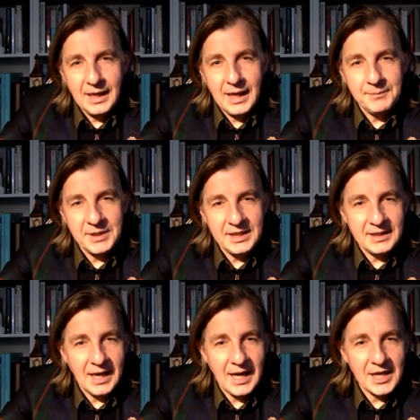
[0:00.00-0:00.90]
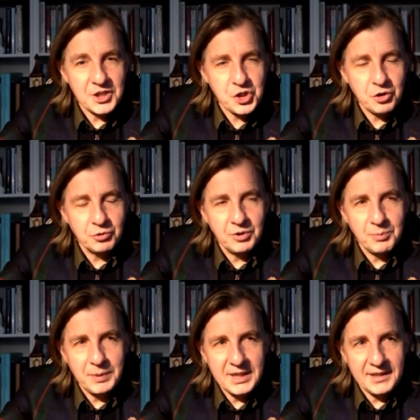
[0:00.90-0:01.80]
I mean, I showed the
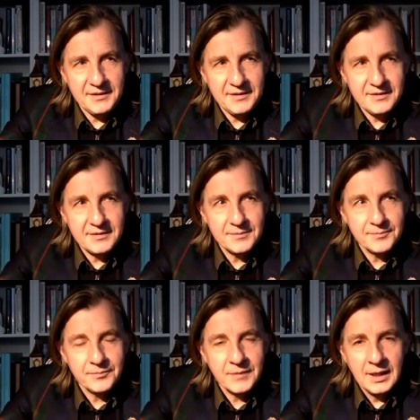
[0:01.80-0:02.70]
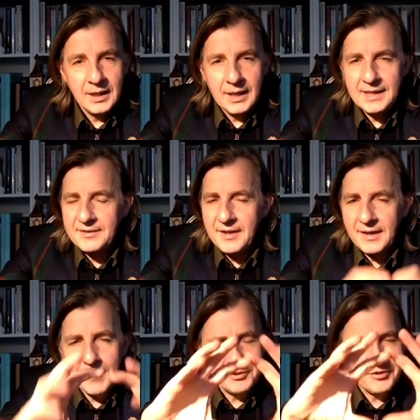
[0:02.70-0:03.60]
piece, it's an
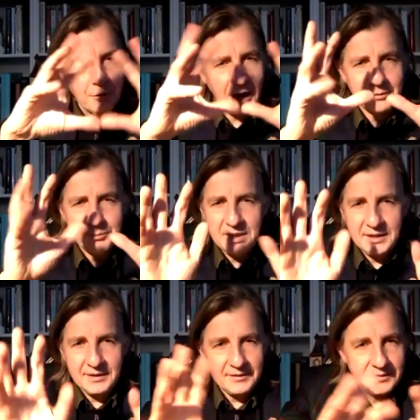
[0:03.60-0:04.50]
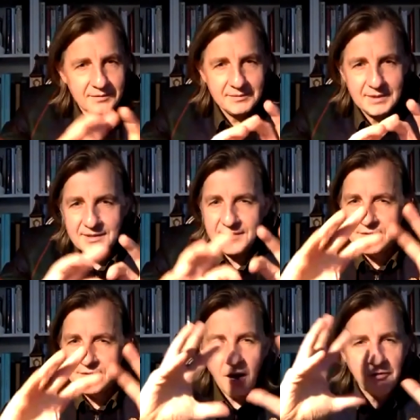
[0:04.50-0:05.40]
abstract piece. There's
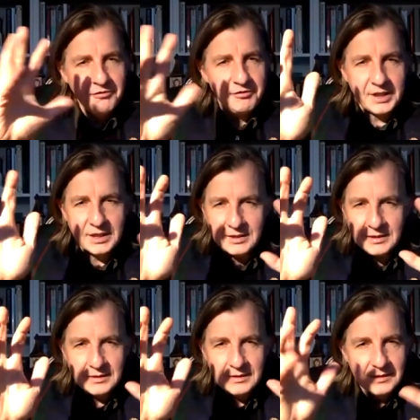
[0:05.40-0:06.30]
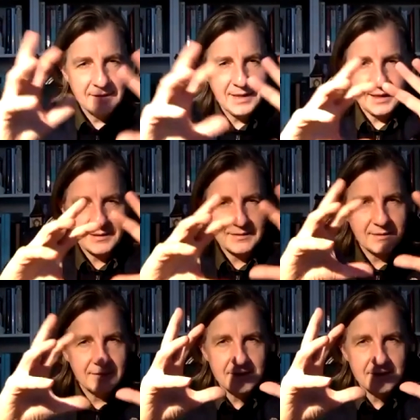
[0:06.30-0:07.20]
nothing that
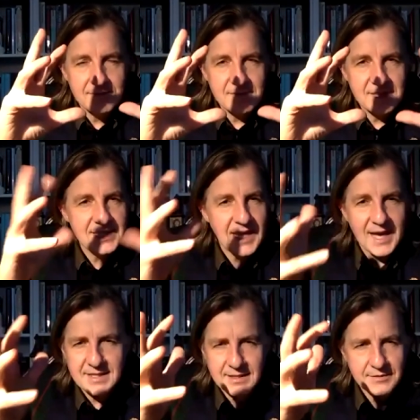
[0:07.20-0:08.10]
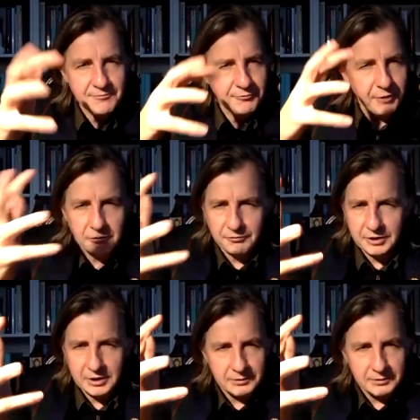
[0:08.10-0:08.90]
says vulva.